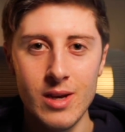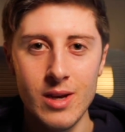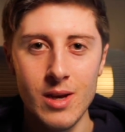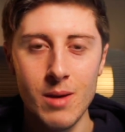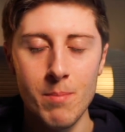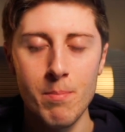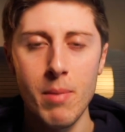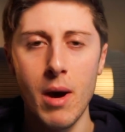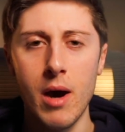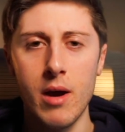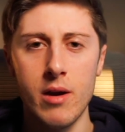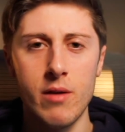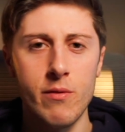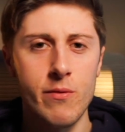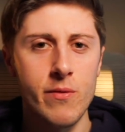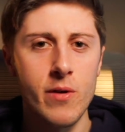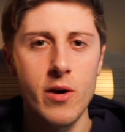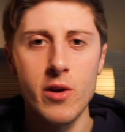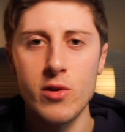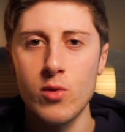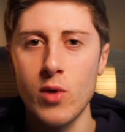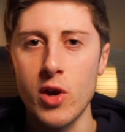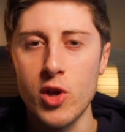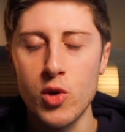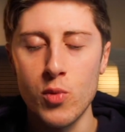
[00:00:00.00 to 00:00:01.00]
But
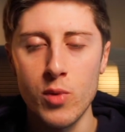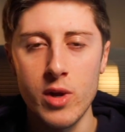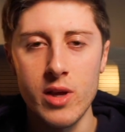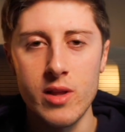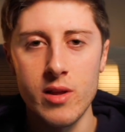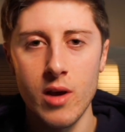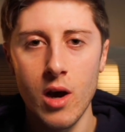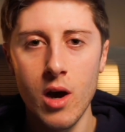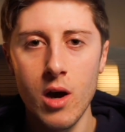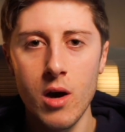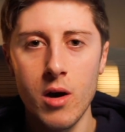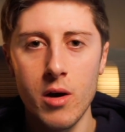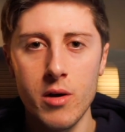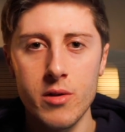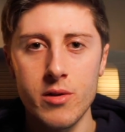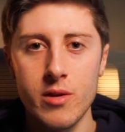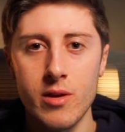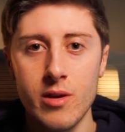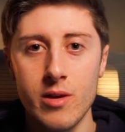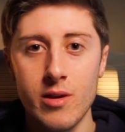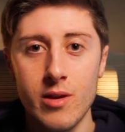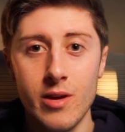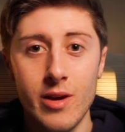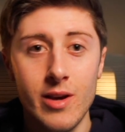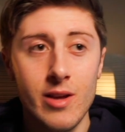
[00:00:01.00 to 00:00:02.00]
first question we need to ask
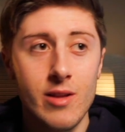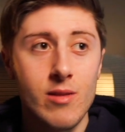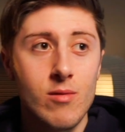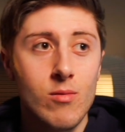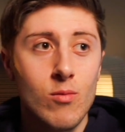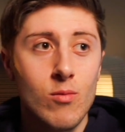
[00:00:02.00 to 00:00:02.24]
is,